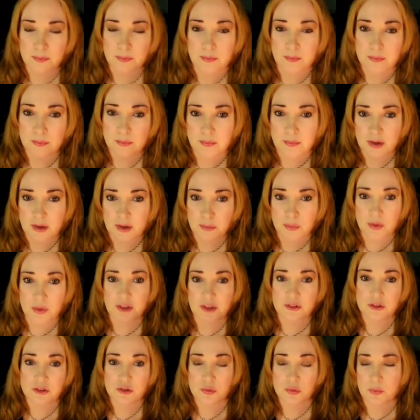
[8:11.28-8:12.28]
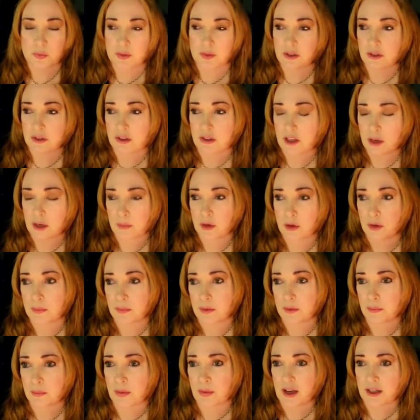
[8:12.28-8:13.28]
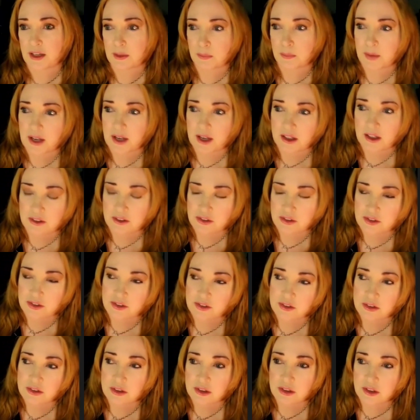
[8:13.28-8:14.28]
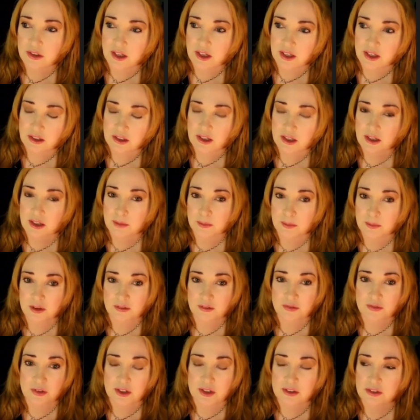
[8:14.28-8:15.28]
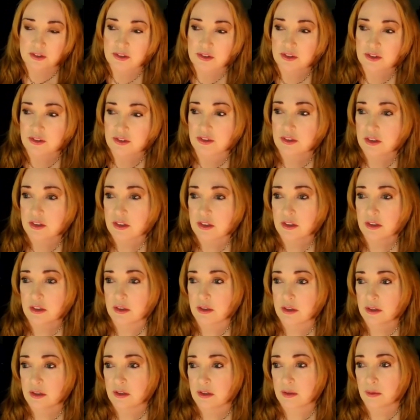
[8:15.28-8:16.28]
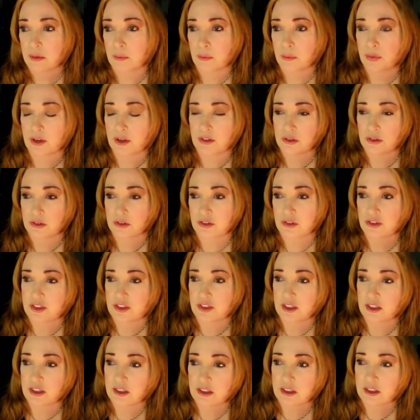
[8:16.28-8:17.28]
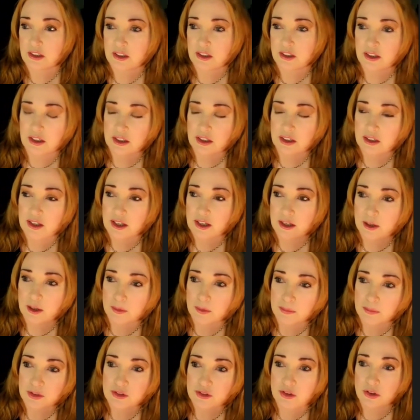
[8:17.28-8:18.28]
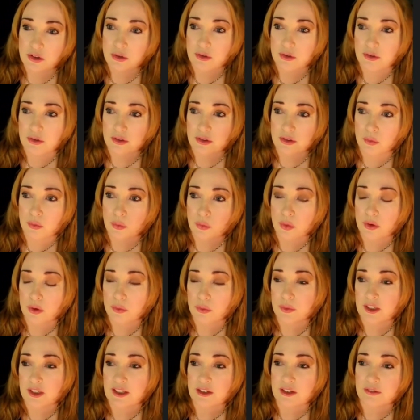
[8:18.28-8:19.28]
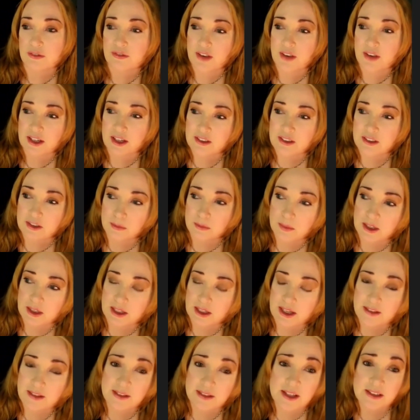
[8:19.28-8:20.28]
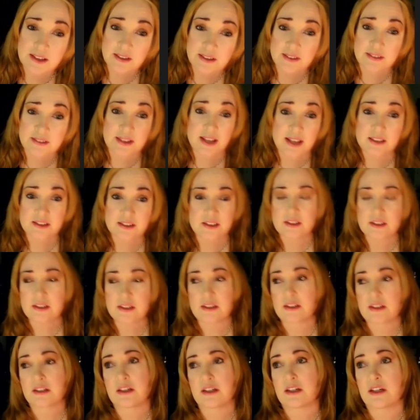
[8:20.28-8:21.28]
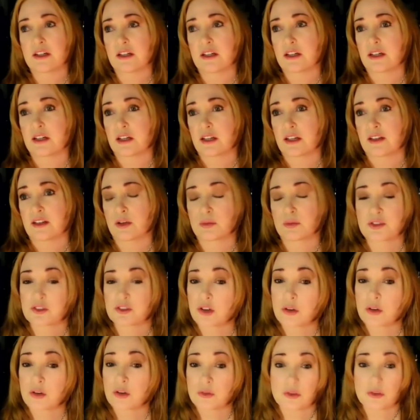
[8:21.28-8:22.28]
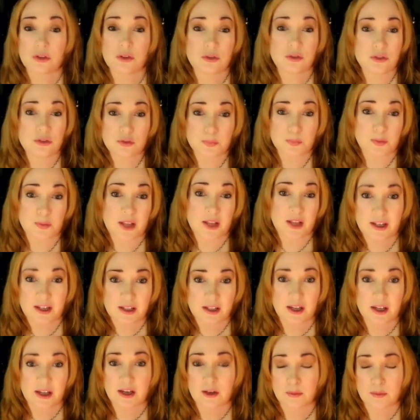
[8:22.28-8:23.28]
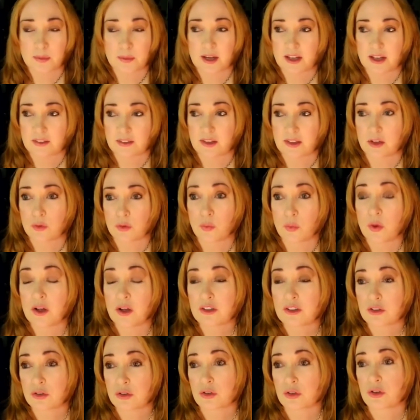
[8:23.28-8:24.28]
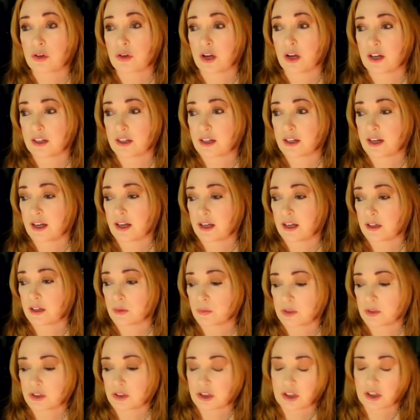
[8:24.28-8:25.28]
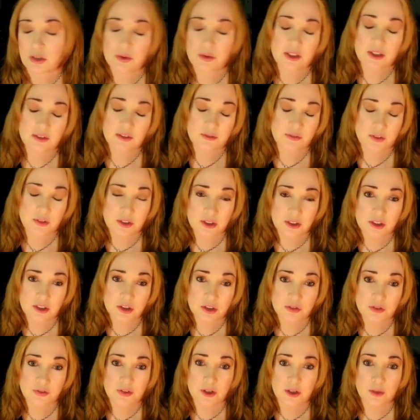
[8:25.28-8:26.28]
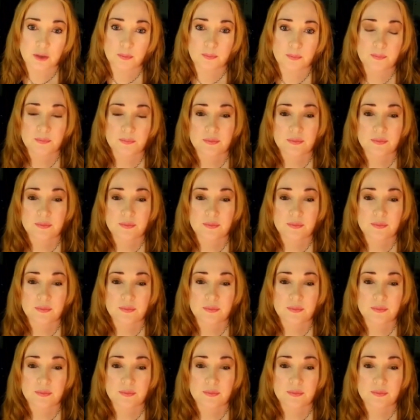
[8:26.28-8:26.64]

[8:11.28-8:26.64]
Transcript: my brothers would come home in body bags, like a lot of my friends' brothers did. So the war really affected me, and they didn't. There was no news blackout back then. Walter Cronkite was showing footage from